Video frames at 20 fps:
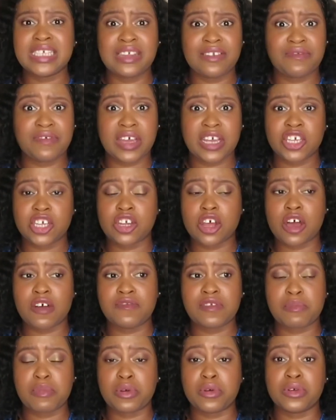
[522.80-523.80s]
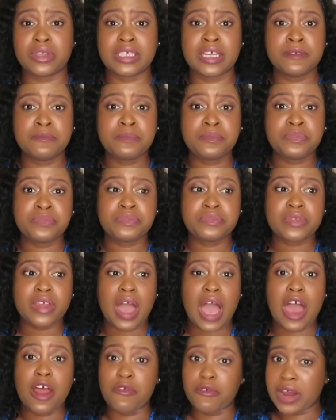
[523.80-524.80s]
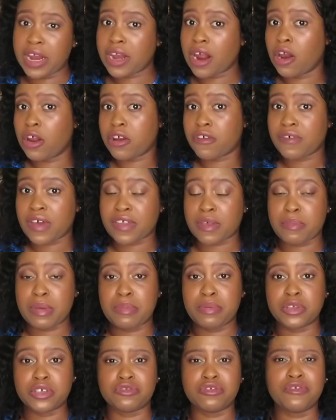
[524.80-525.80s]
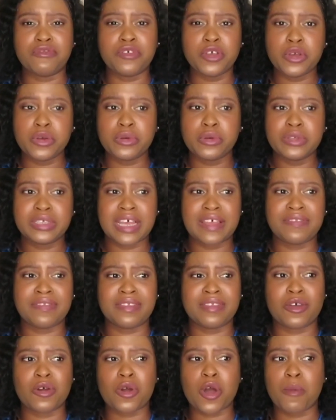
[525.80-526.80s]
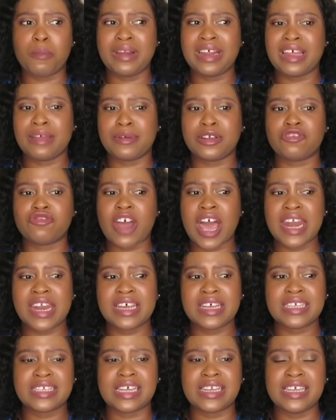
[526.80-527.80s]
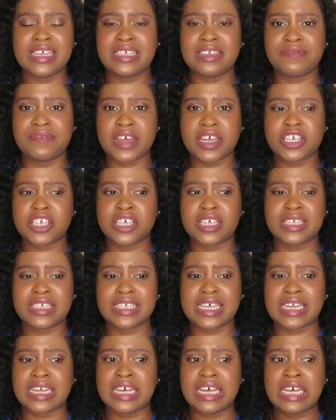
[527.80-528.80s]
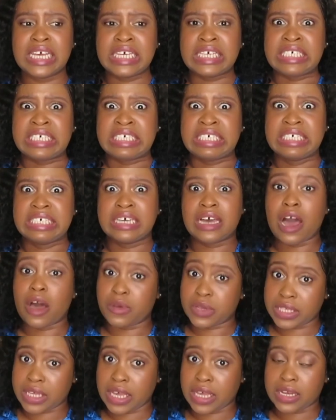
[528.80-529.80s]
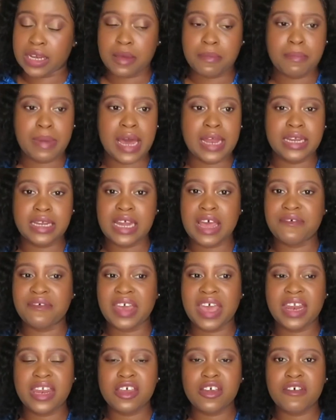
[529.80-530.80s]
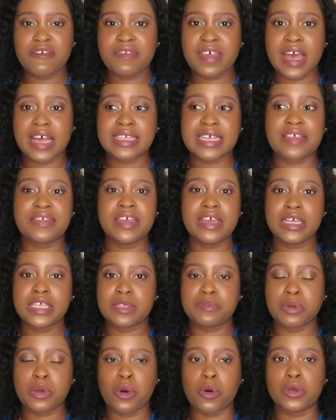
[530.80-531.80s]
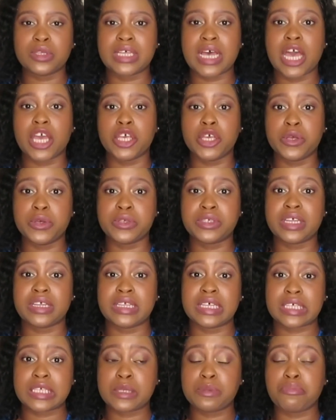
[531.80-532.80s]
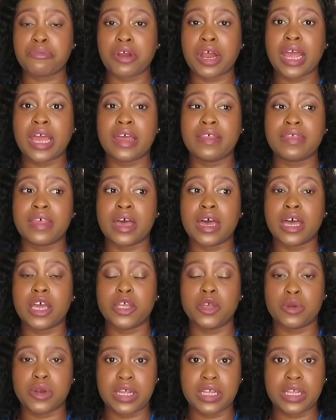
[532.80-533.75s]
infection after, because I read a lot of other people's reviews and they were complaining about dryness and yeast infections, and I was scared. But I didn't have any of that. I think it's because I used the spray, the Yoni